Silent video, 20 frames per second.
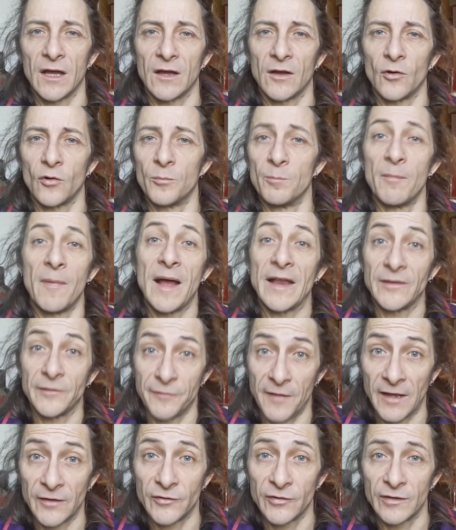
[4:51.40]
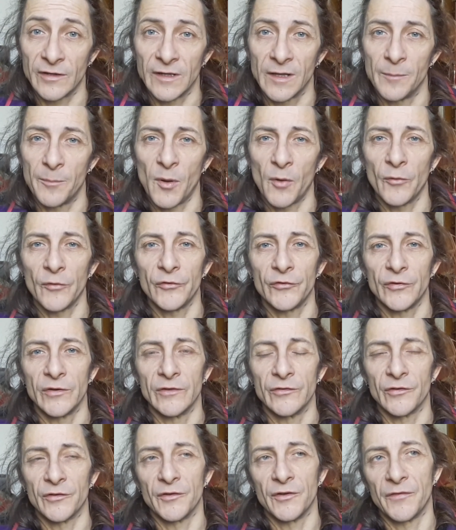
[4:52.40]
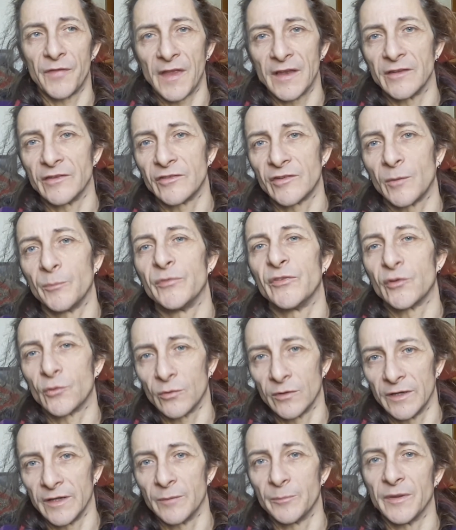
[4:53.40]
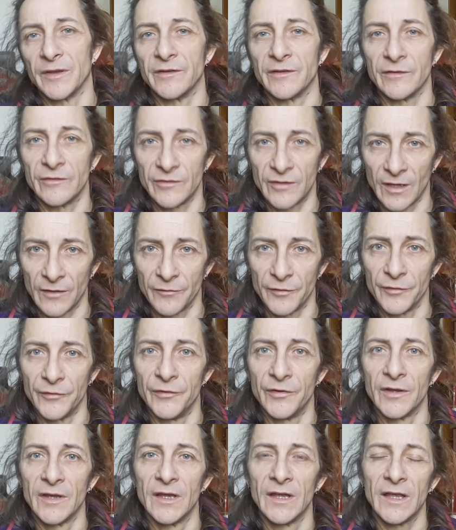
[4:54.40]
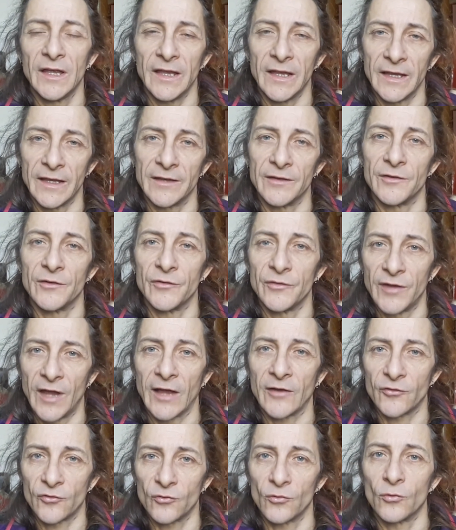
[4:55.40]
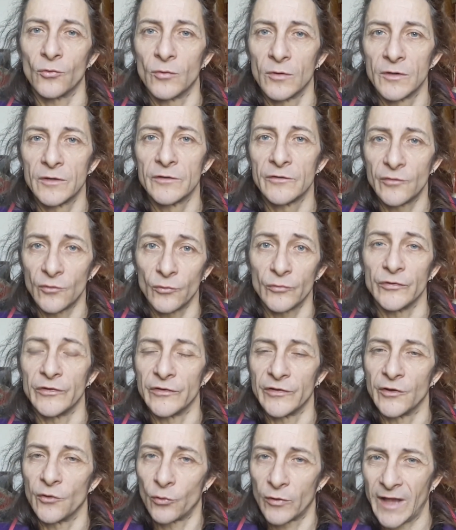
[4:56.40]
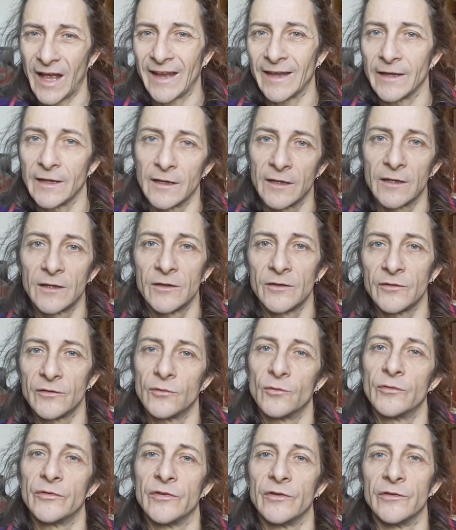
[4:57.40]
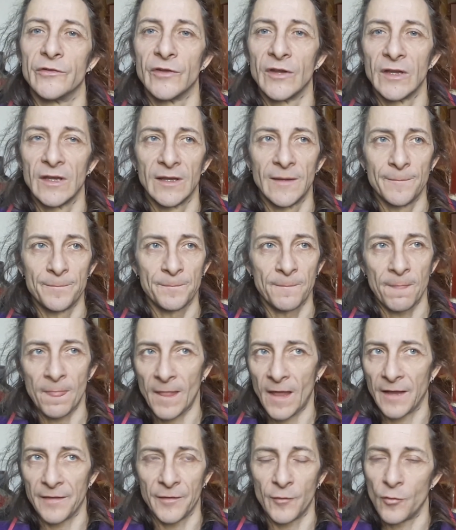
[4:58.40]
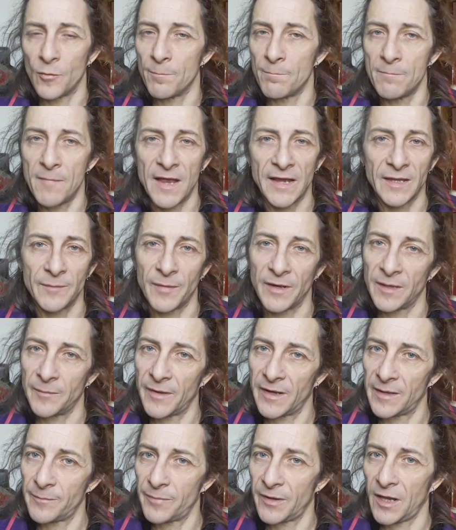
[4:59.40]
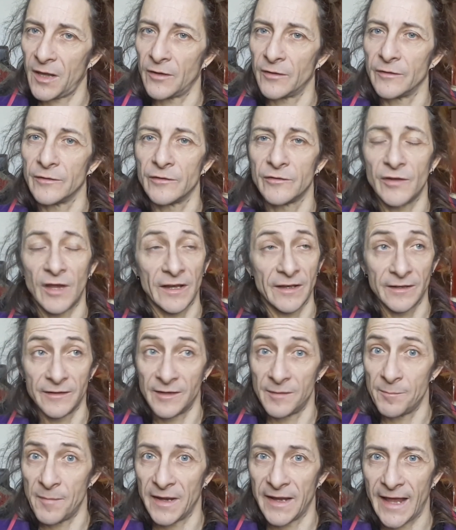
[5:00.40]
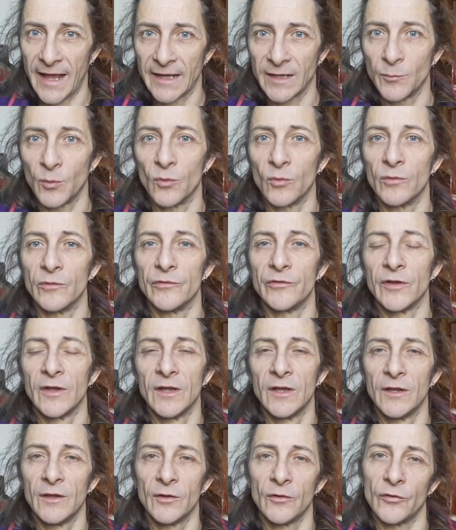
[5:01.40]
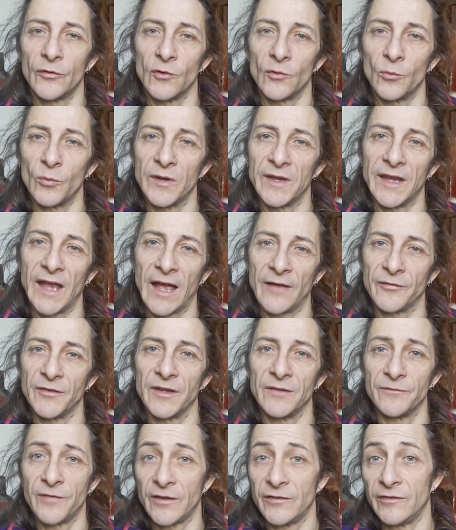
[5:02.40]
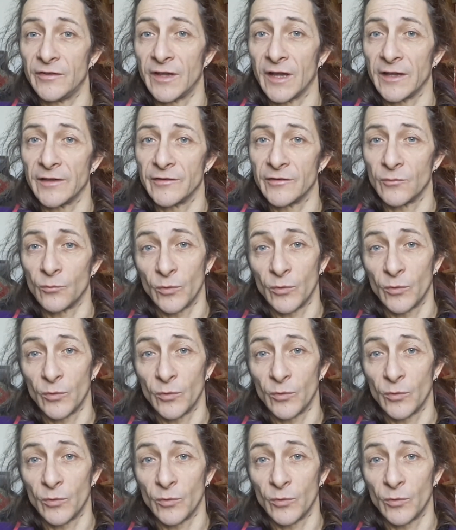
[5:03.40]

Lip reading: or manufactured in laboratories that have then subsequently been discovered in natural sources, in organic sources. And there are many, many, many plants and indeed many animals that we haven't investigated,